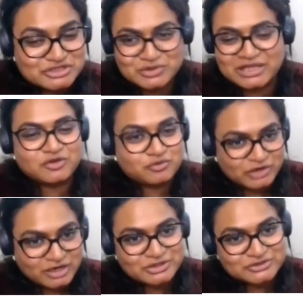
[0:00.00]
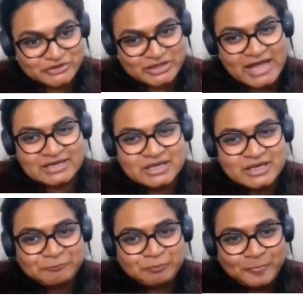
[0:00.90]
So thank you very much for that.
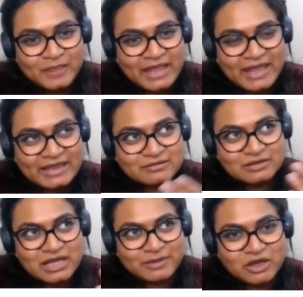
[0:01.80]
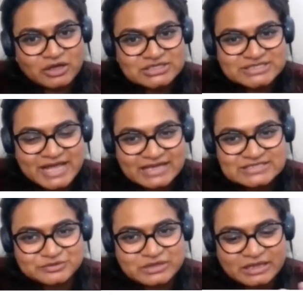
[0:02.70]
And coming on to that,
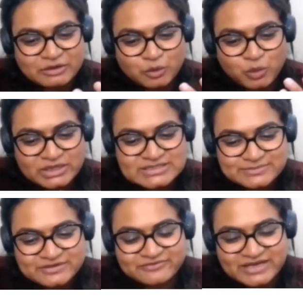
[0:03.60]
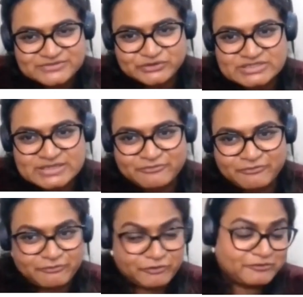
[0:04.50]
so what is some advice
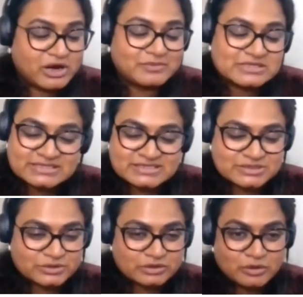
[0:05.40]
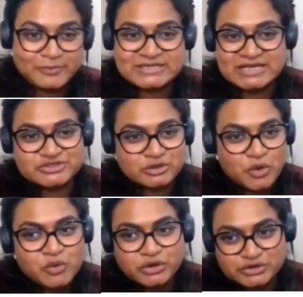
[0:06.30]
for pharmacists or potential
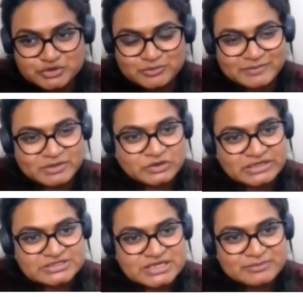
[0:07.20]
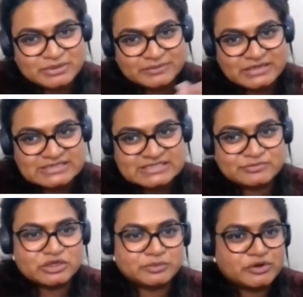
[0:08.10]
owners who may be looking to implement
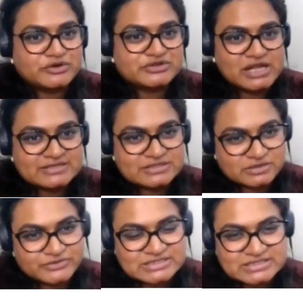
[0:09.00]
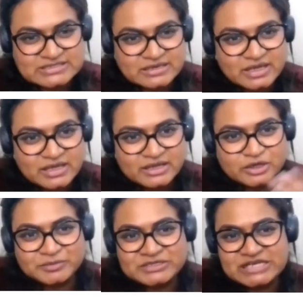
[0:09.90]
similar personalized services, and
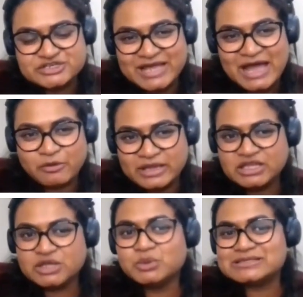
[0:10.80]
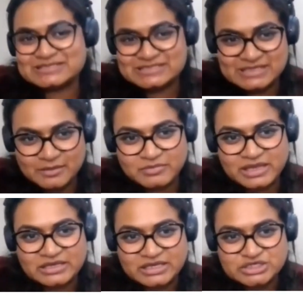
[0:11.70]
potentially how can you assist them
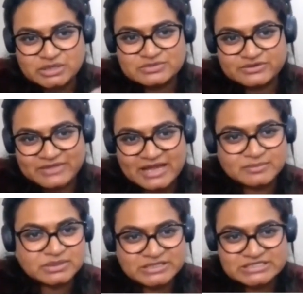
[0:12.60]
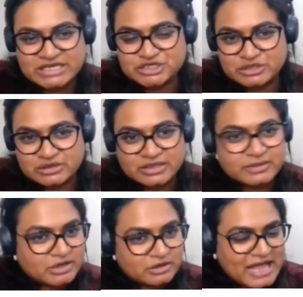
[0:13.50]
in terms of that implementation? A
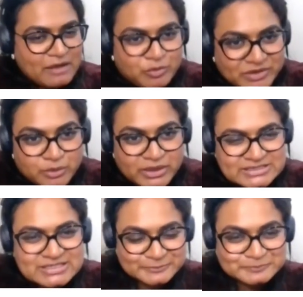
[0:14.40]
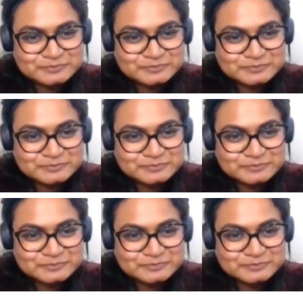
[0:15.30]
little bit on that would be great.